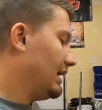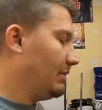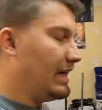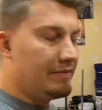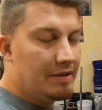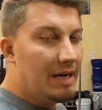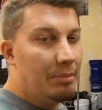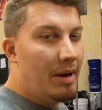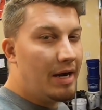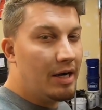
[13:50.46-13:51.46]
I might have to top it
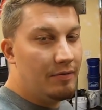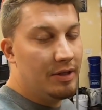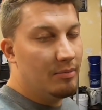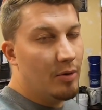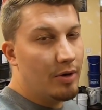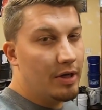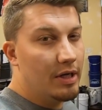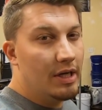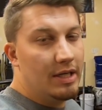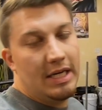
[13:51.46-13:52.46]
back off in the morning
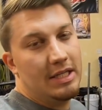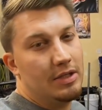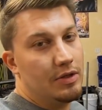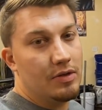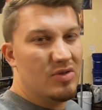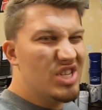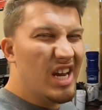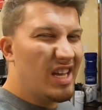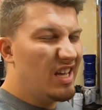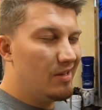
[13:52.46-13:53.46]
and then just
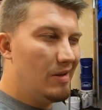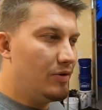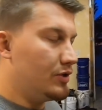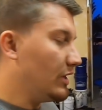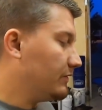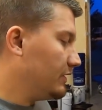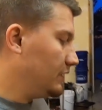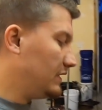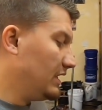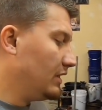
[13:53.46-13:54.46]
check it every so often.
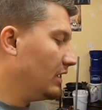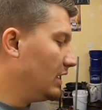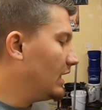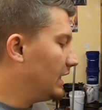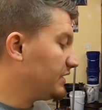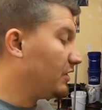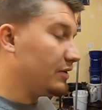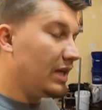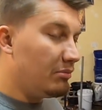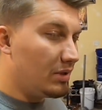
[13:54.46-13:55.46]
This thing has a hard
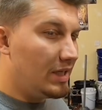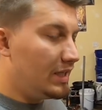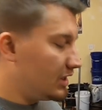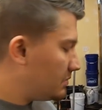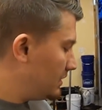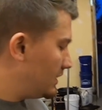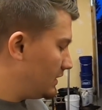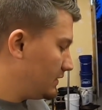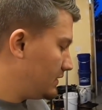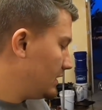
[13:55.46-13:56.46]
time bleeding just
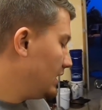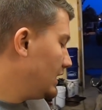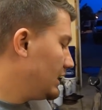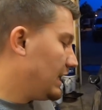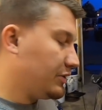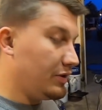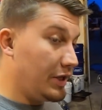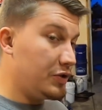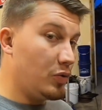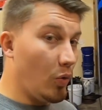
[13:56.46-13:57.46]
because the actual
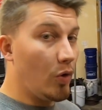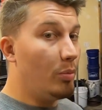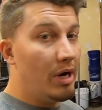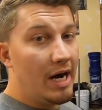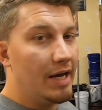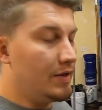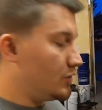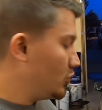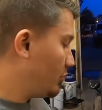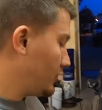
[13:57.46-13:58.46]
swirl pot is
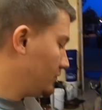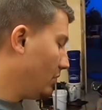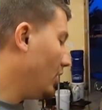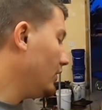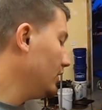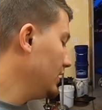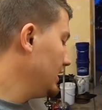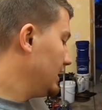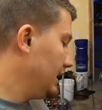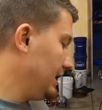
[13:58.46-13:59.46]
super small
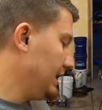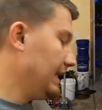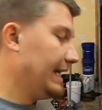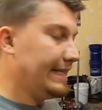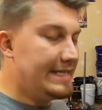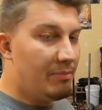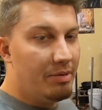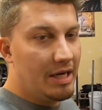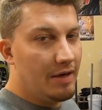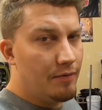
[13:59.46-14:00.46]
and it's not big enough.